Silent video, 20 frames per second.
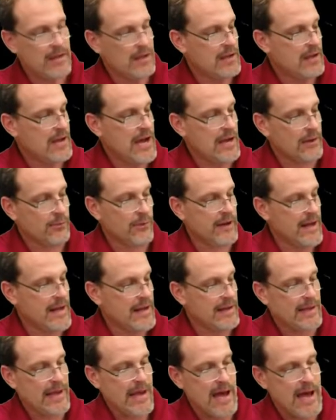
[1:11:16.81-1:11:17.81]
I run out
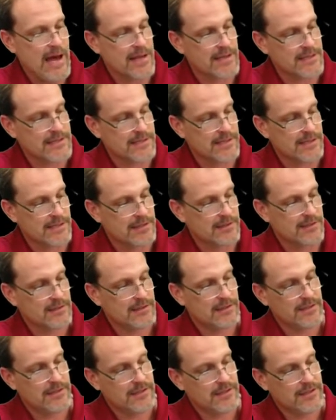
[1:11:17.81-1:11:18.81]
of gas, and
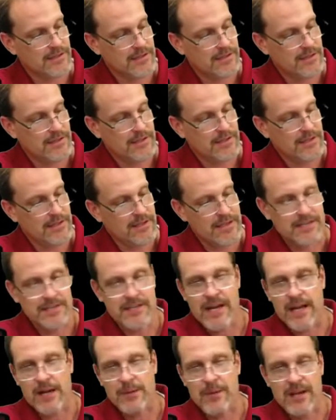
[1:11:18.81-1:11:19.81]
that's
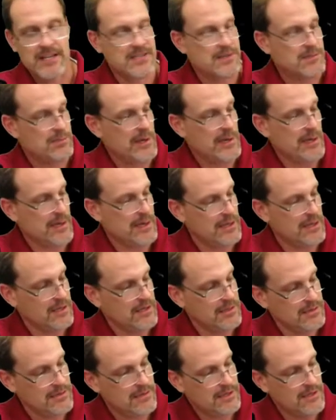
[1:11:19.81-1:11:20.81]
kind of my speed.
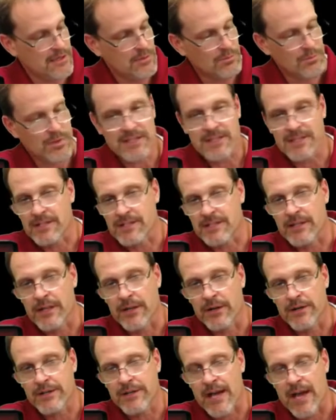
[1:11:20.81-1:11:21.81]
Plus, it's
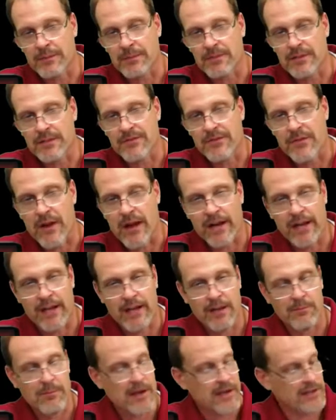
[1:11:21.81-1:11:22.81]
dinner time and it's
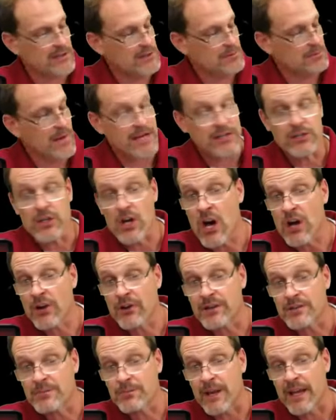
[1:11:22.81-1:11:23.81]
Friday, and my my
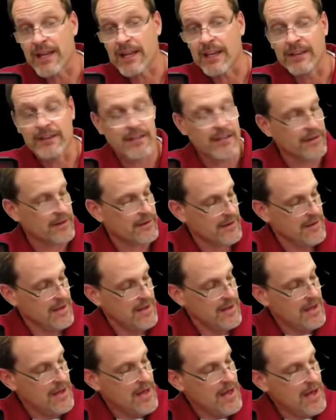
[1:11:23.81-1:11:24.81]
daughter's making dinner.
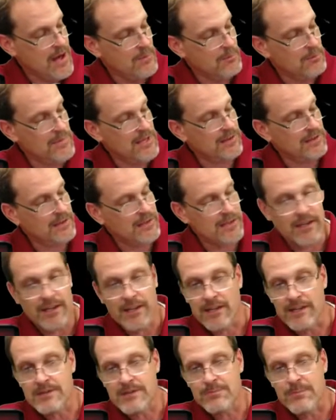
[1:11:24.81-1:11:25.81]
Amelia
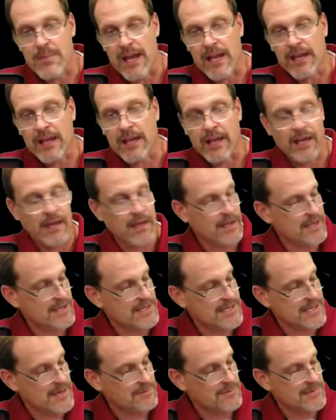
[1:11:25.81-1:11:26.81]
is making
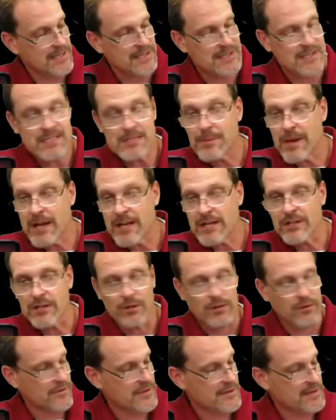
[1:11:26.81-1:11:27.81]
something
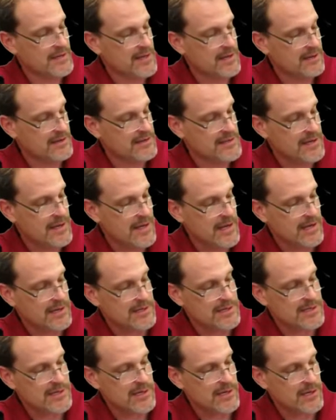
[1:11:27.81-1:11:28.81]
special for dinner tonight.
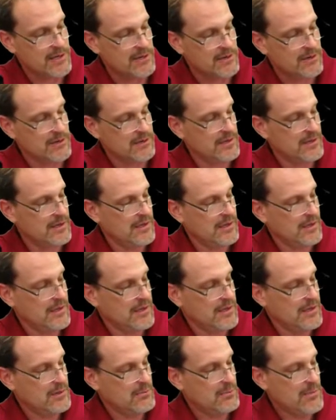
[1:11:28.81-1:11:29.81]
So,
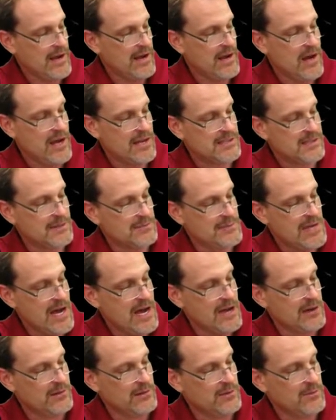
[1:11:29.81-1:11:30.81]
my awesome
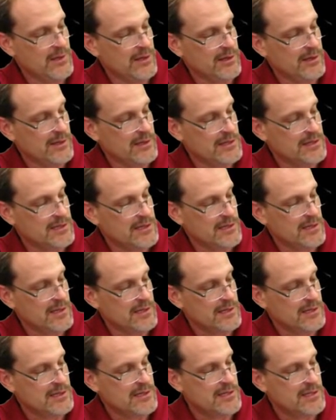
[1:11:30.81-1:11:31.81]
daughter Amelia, she
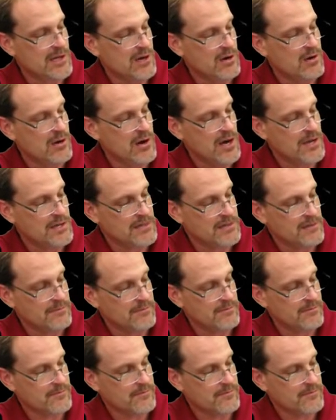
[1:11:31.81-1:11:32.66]
is so awesome.